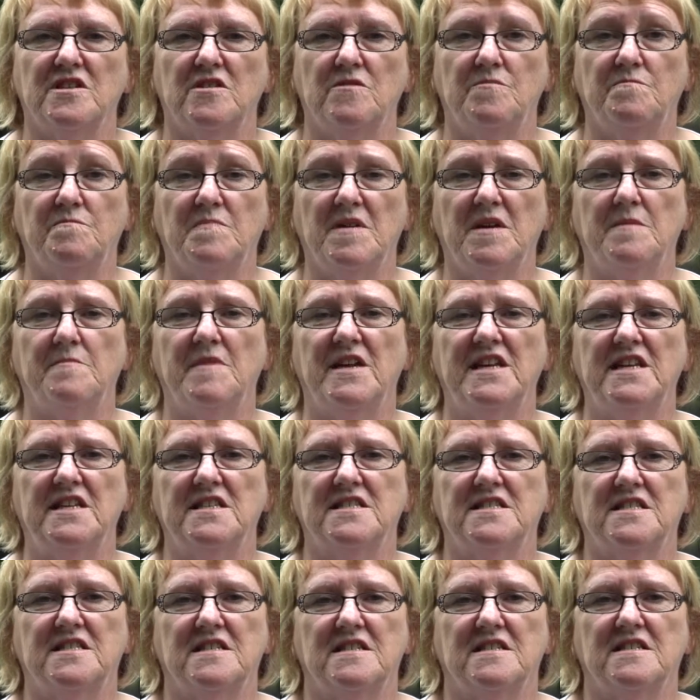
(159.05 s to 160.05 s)
You'd be
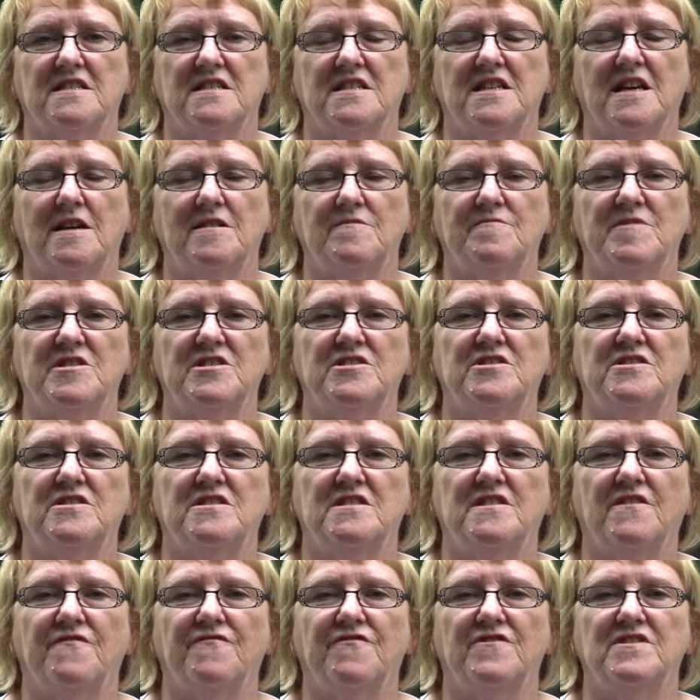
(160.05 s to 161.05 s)
amazed at how much
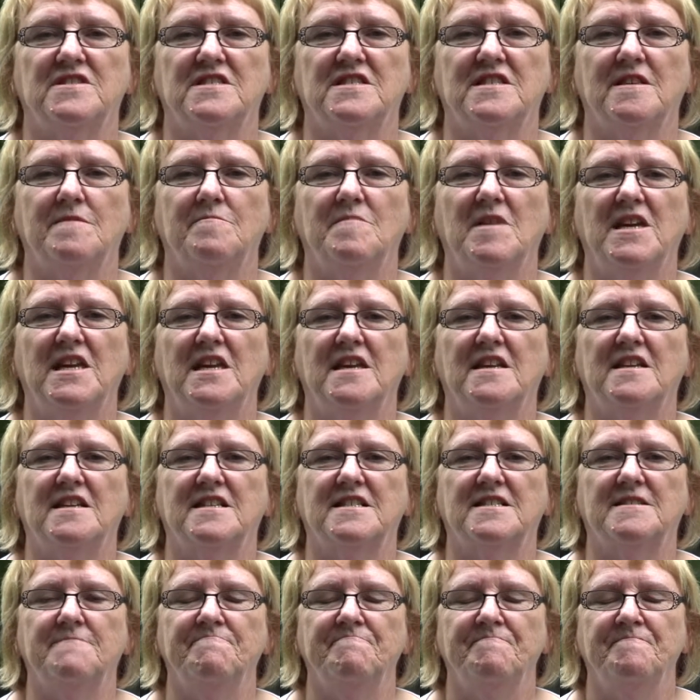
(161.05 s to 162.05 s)
difference it
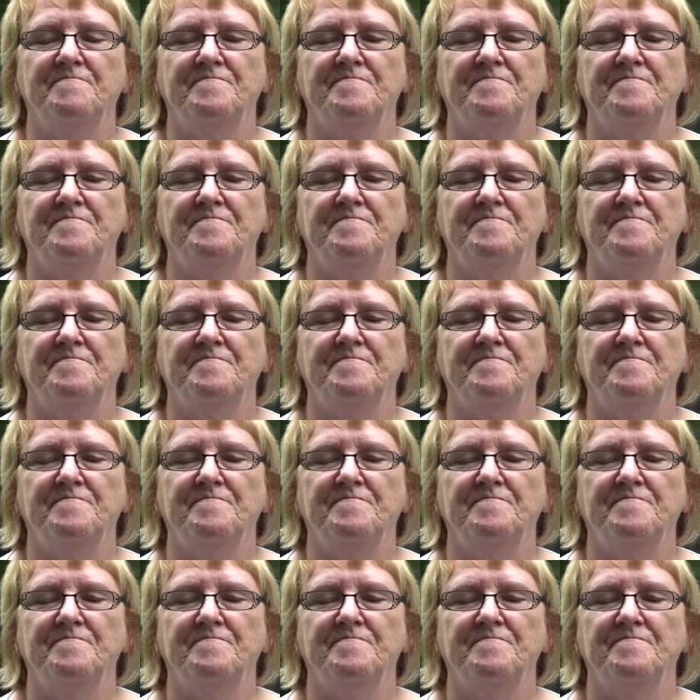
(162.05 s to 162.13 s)
makes.